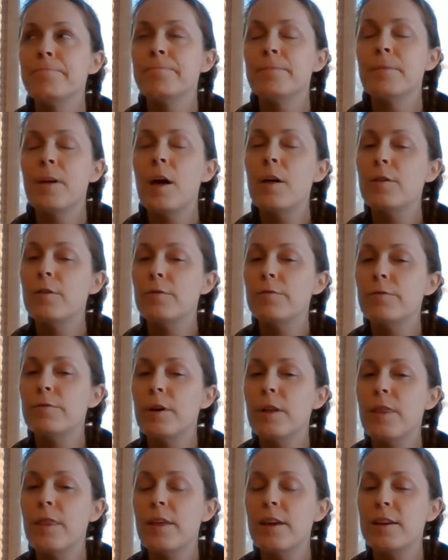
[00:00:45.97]
other
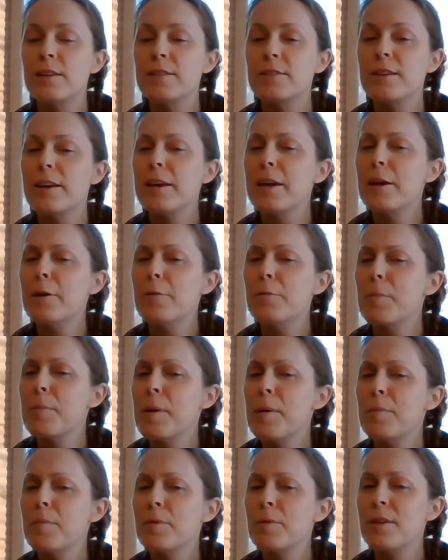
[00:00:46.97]
fun things. I can't
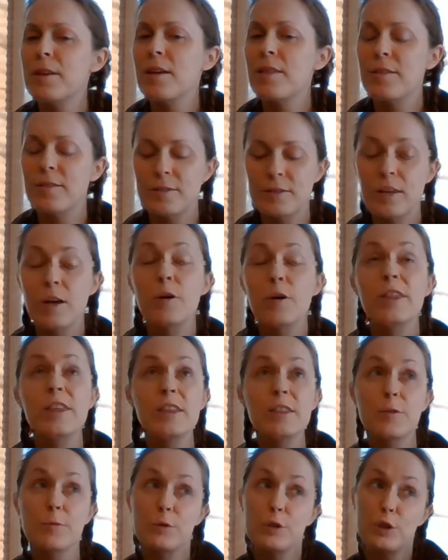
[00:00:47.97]
remember the others. Oh, I think
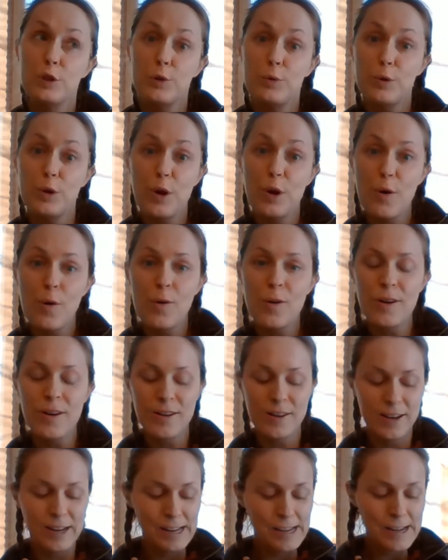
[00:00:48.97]
there was a
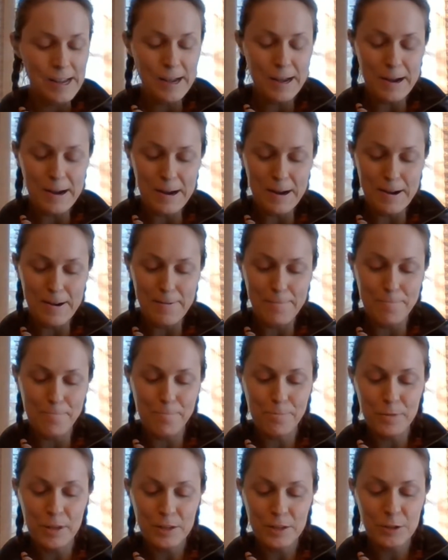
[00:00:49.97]
unicorn.
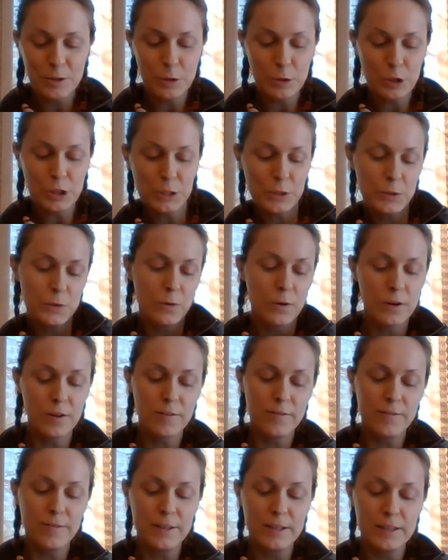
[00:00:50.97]
So just sort
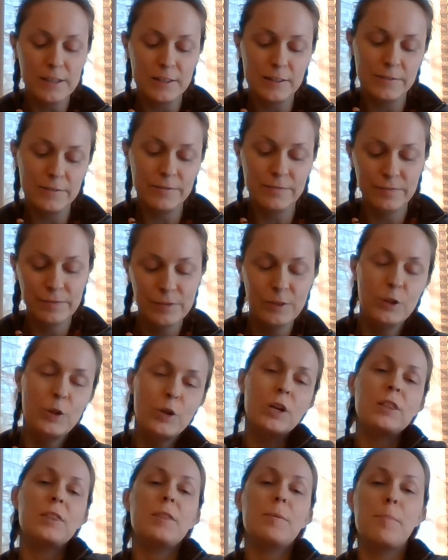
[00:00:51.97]
of you
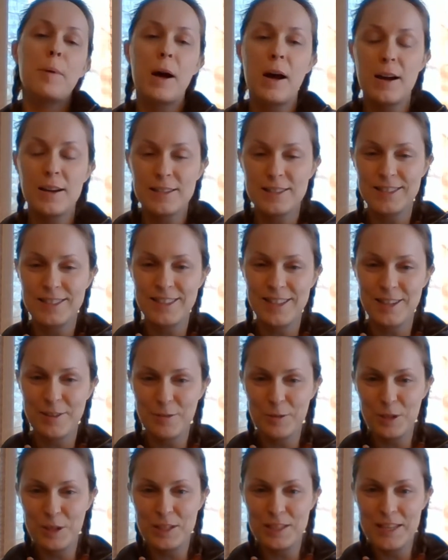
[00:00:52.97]
get the box that
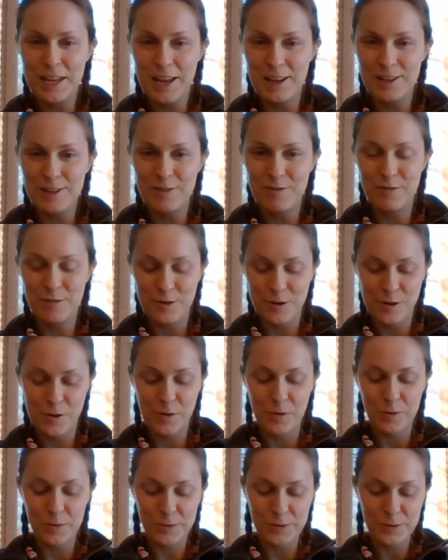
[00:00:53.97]
was intended for
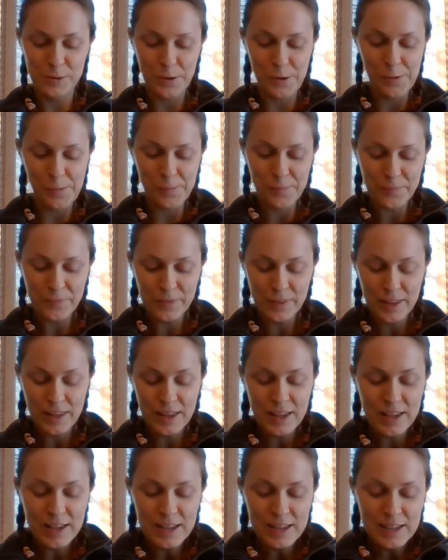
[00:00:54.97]
you.
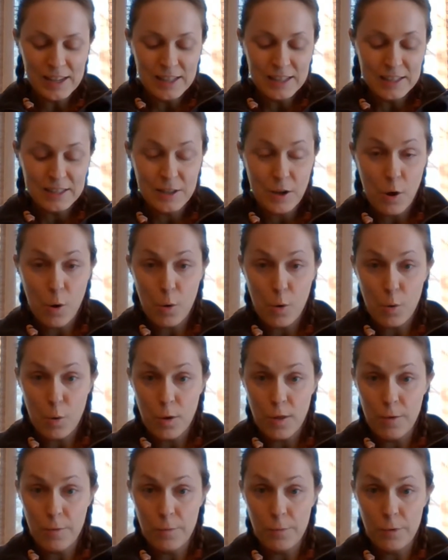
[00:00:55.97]
So
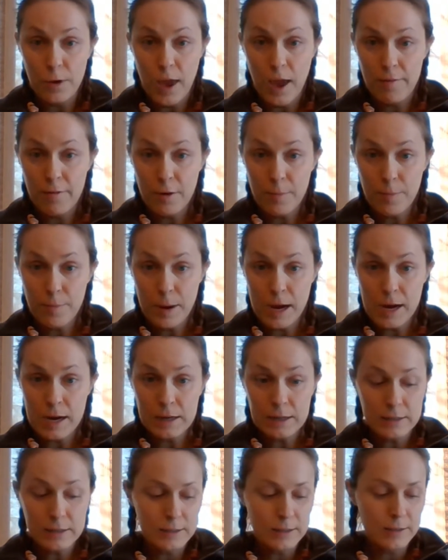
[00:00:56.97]
we have our
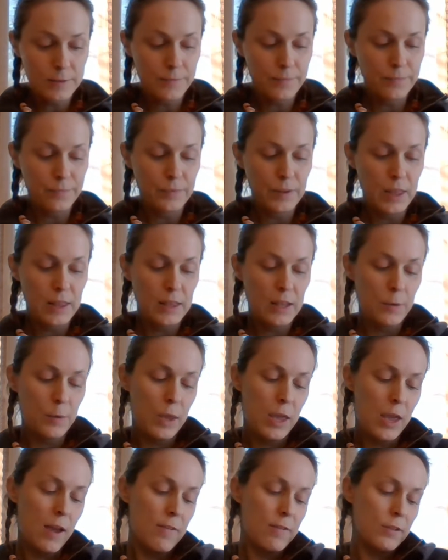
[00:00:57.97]
box, and then we
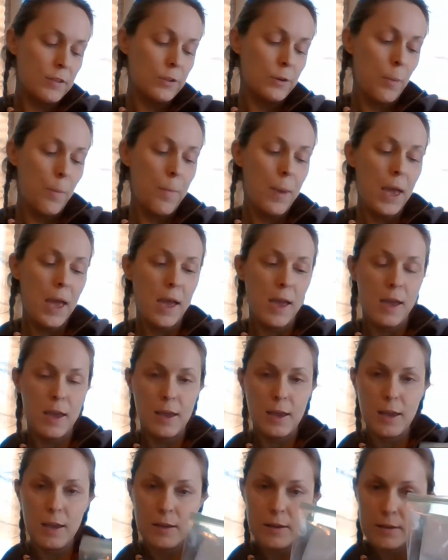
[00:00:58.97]
have a little bag